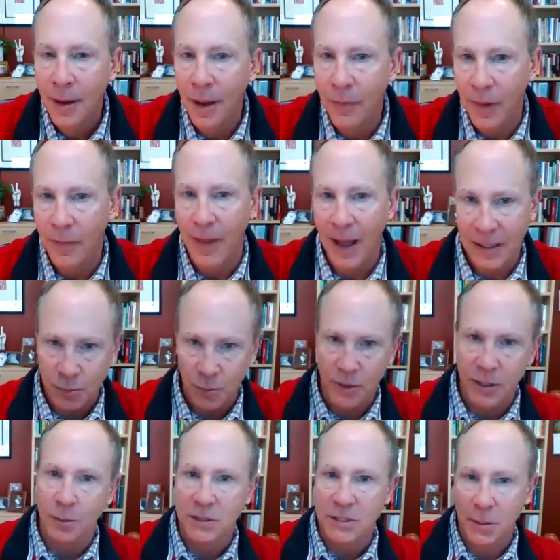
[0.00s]
And then that's
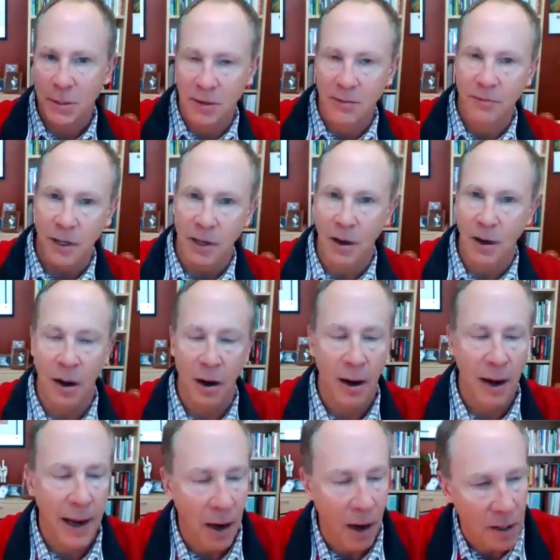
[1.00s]
where, some of the
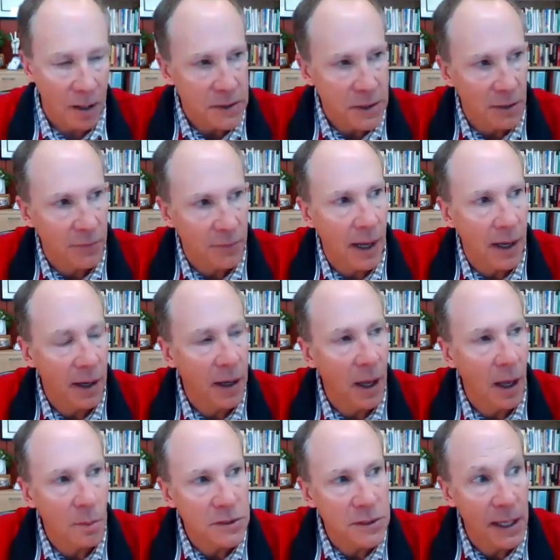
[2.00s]
VR, AR stuff kind of
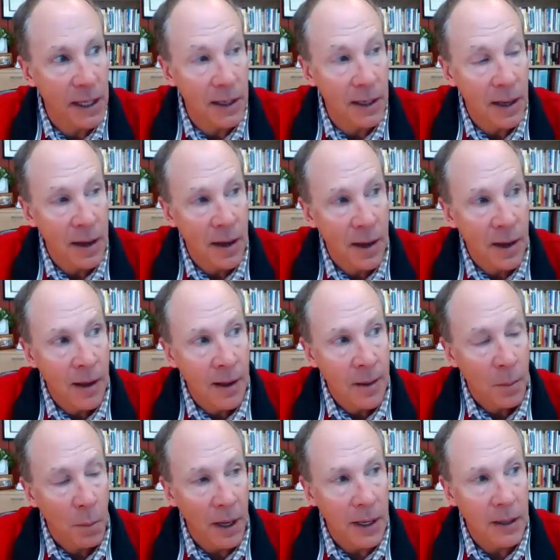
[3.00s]
comes in.
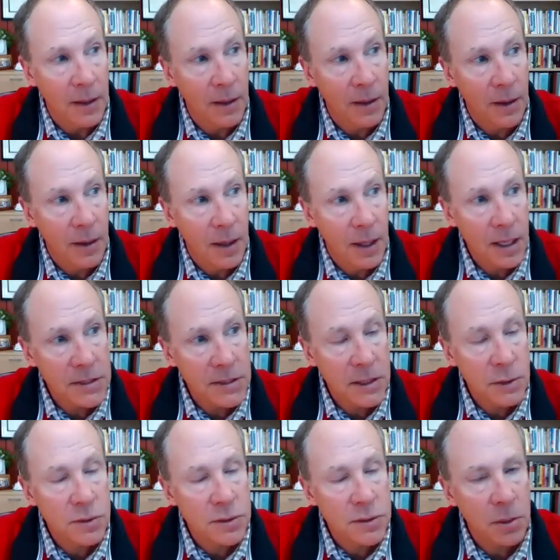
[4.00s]
But it is
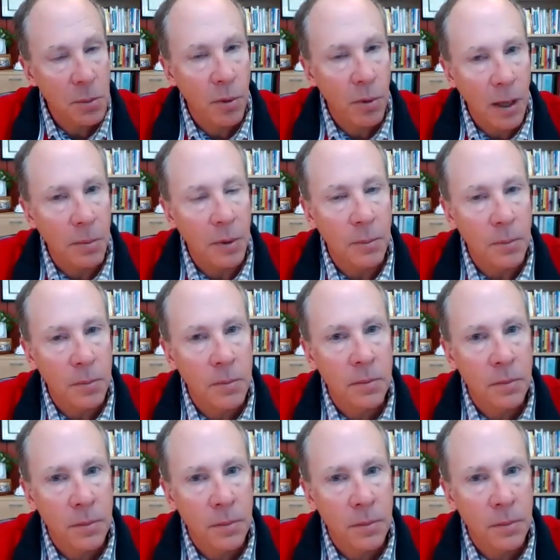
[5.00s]
an interesting problem.